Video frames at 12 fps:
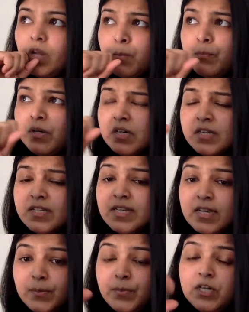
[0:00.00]
per
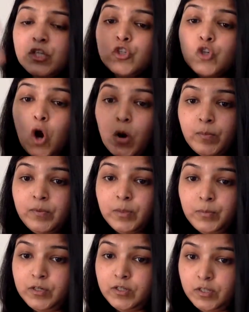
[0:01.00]
se, but stop the
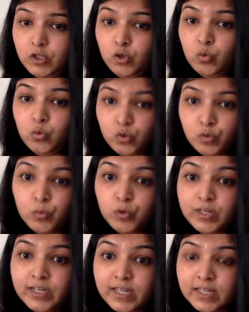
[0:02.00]
person who's
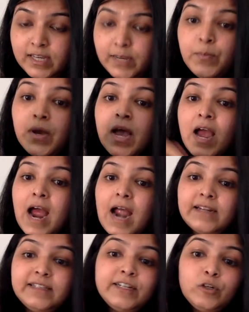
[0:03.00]
bullying them,
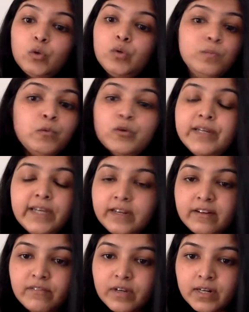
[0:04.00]
and they don't bully
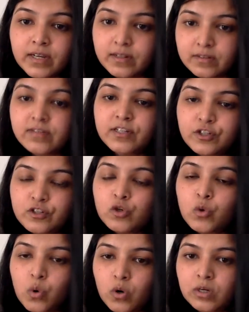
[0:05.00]
anyone else. They just
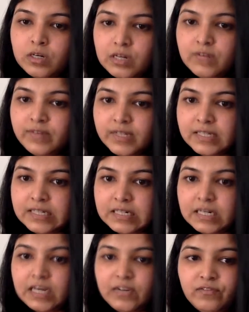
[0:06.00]
go on living their
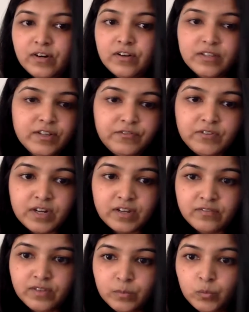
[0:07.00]
life and they
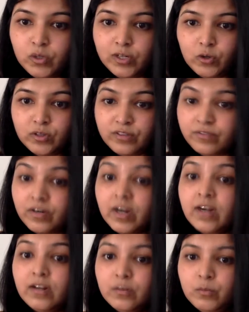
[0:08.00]
forgive the bully or they
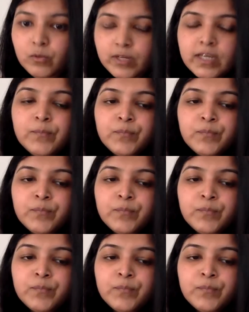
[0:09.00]
forget the bully.